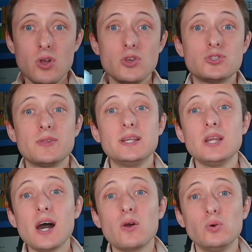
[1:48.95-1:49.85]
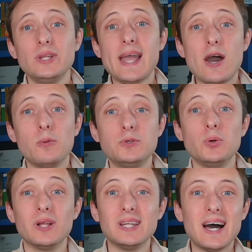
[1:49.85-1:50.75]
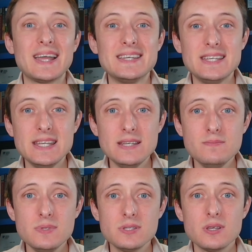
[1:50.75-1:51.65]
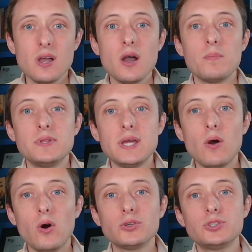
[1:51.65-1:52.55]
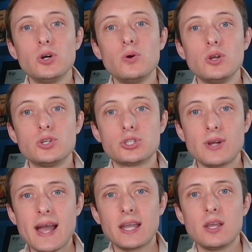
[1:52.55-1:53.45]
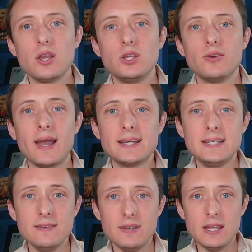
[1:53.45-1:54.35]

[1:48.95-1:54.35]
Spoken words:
So they not only help to align teams, but they also track your activity.